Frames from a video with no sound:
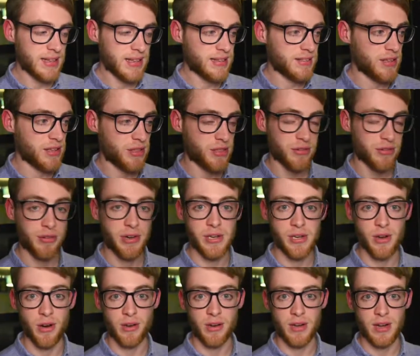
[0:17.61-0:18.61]
the 3
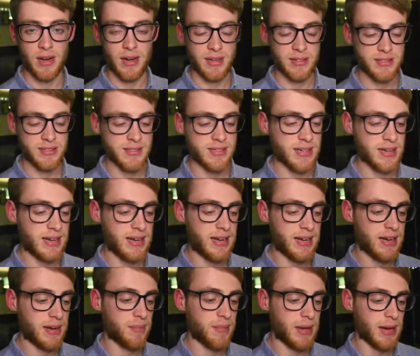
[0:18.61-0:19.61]
god cards
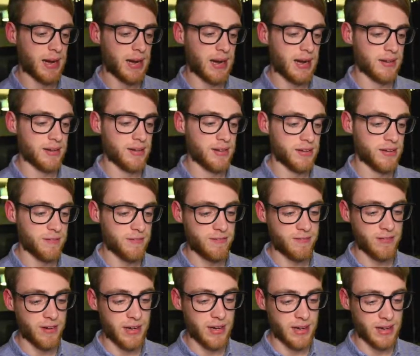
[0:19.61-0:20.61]
um, and
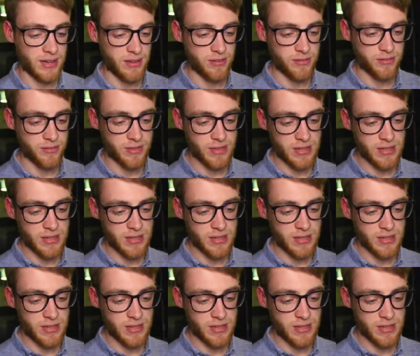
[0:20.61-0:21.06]
5